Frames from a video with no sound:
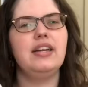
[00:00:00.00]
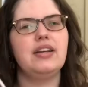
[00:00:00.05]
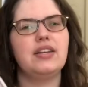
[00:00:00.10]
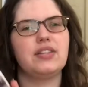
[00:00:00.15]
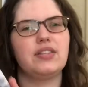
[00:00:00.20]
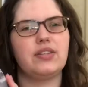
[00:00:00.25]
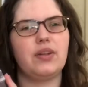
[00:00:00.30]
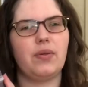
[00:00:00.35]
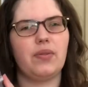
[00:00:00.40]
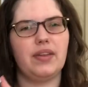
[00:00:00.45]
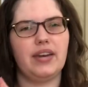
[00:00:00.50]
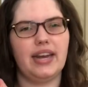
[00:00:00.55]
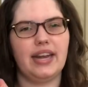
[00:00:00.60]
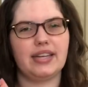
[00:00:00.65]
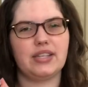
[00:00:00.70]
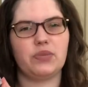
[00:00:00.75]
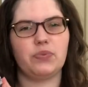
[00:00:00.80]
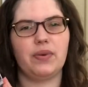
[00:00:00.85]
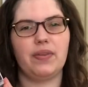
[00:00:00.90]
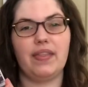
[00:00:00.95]
So the
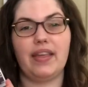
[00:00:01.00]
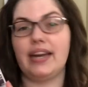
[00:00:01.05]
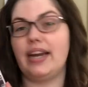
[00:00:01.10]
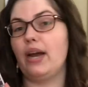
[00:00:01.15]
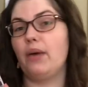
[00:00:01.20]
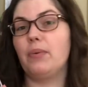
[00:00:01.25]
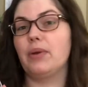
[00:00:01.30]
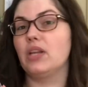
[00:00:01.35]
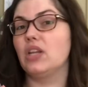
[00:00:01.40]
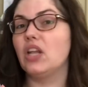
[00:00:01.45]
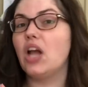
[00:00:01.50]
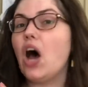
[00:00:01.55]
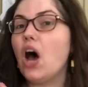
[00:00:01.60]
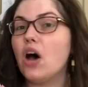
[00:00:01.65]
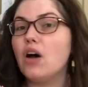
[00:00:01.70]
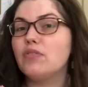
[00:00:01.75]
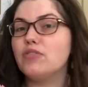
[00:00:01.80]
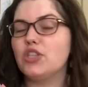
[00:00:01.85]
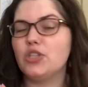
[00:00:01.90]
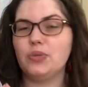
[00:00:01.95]
next one that I would
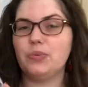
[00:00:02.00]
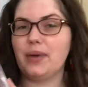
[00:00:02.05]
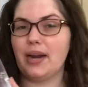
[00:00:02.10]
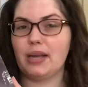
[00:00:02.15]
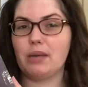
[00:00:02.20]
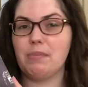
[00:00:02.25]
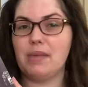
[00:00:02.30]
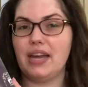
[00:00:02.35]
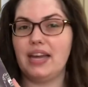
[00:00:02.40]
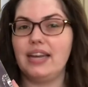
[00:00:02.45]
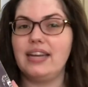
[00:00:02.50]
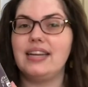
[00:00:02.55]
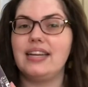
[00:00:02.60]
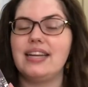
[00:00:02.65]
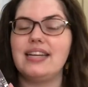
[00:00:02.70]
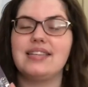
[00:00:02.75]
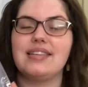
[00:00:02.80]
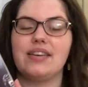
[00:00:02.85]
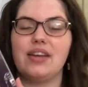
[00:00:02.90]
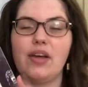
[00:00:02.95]
love to recommend
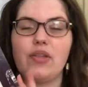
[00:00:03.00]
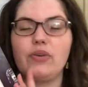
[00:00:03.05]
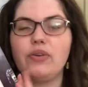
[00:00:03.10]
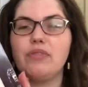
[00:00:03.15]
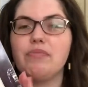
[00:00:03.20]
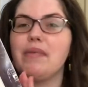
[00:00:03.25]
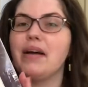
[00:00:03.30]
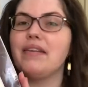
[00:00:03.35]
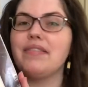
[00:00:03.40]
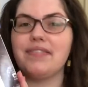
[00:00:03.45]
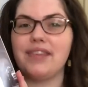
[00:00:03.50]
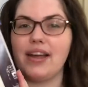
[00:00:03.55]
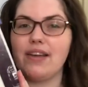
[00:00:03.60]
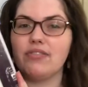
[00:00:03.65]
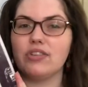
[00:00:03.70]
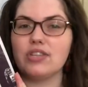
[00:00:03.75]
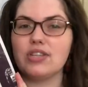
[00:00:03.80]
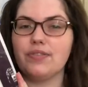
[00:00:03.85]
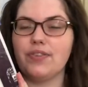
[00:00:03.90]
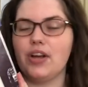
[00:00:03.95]
is another of my
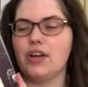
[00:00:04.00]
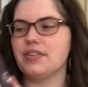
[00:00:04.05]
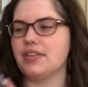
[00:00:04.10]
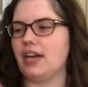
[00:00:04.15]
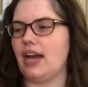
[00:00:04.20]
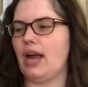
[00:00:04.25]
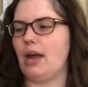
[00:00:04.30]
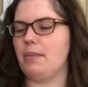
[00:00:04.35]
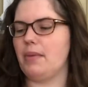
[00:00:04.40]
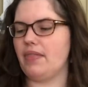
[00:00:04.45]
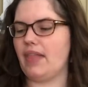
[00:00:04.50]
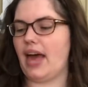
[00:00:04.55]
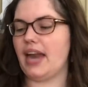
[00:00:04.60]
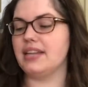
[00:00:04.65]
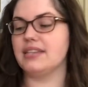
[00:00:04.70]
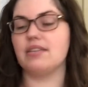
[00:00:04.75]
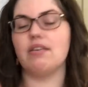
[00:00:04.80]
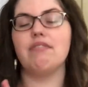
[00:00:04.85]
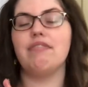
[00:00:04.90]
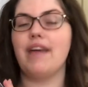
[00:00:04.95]
favorites of all time, and that
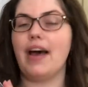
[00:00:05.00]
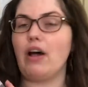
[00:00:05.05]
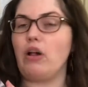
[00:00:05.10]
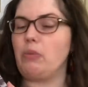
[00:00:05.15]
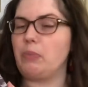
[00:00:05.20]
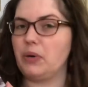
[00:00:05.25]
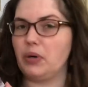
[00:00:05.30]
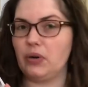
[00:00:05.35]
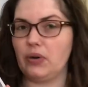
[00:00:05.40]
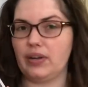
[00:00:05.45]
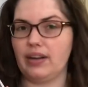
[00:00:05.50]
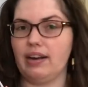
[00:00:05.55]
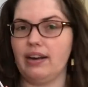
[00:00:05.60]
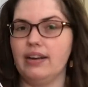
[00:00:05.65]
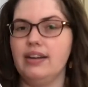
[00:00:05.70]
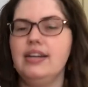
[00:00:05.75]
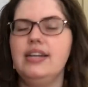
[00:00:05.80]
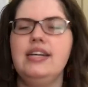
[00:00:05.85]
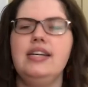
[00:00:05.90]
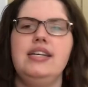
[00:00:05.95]
is Valperga.